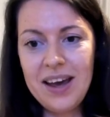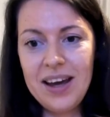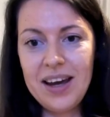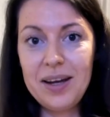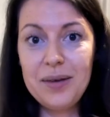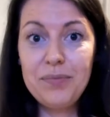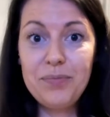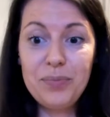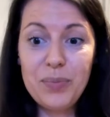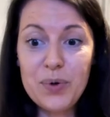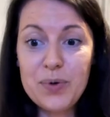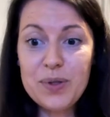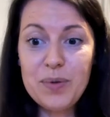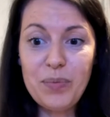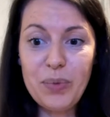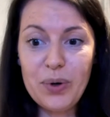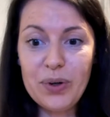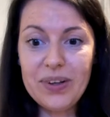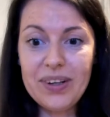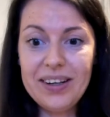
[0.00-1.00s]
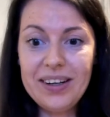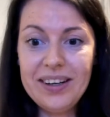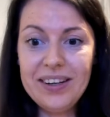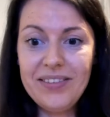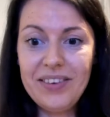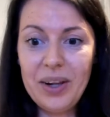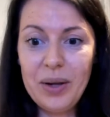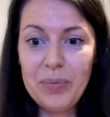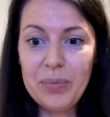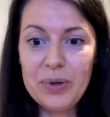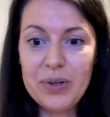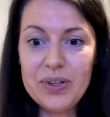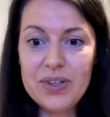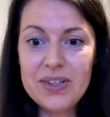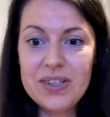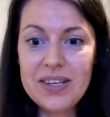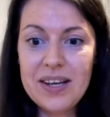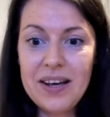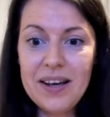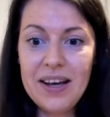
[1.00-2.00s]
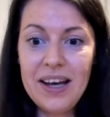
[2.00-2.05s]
And most importantly, developers